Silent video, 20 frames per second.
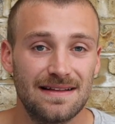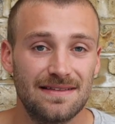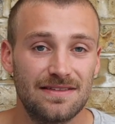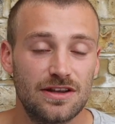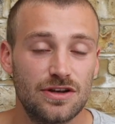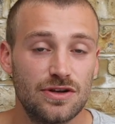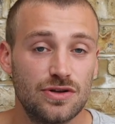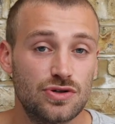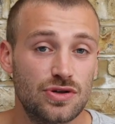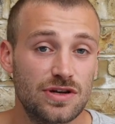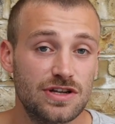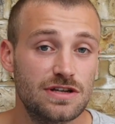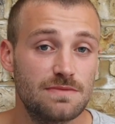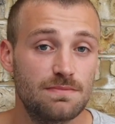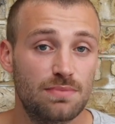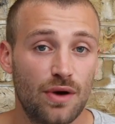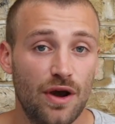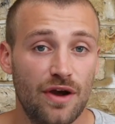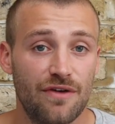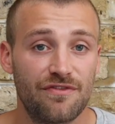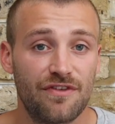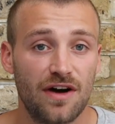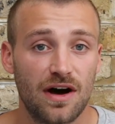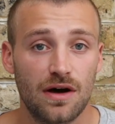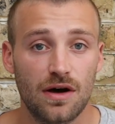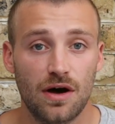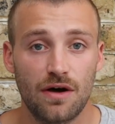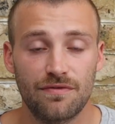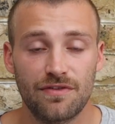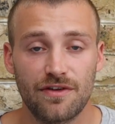The nutrition
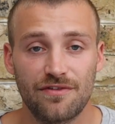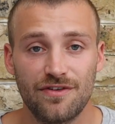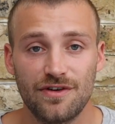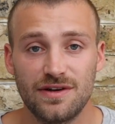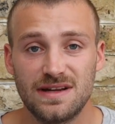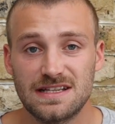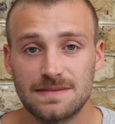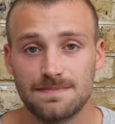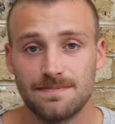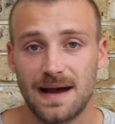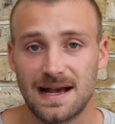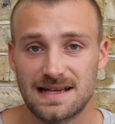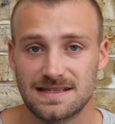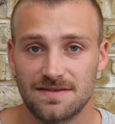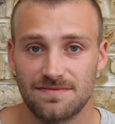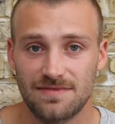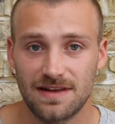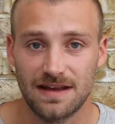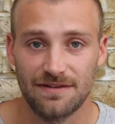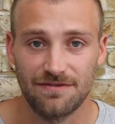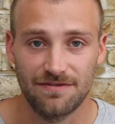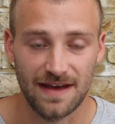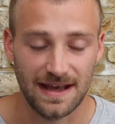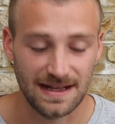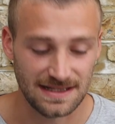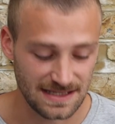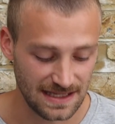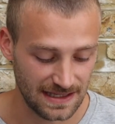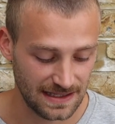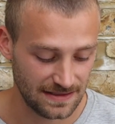profile of the food is massively
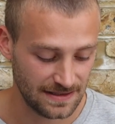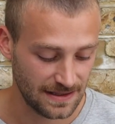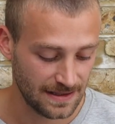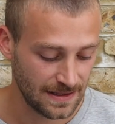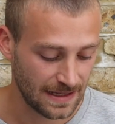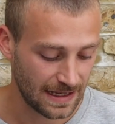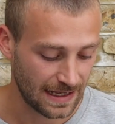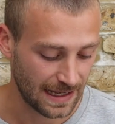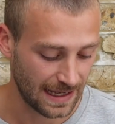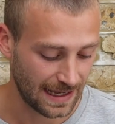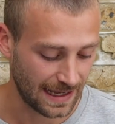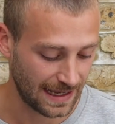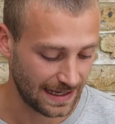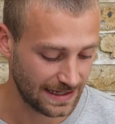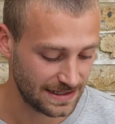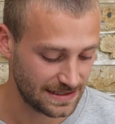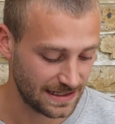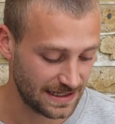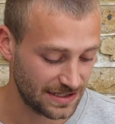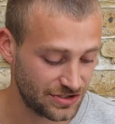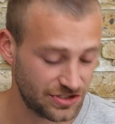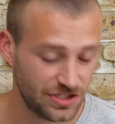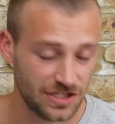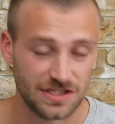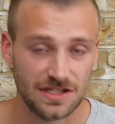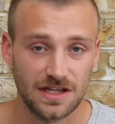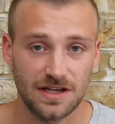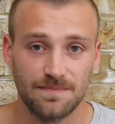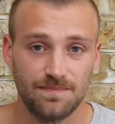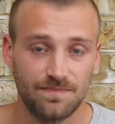affected, and it's
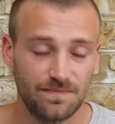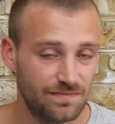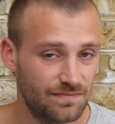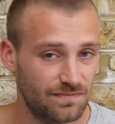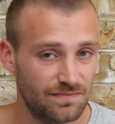just a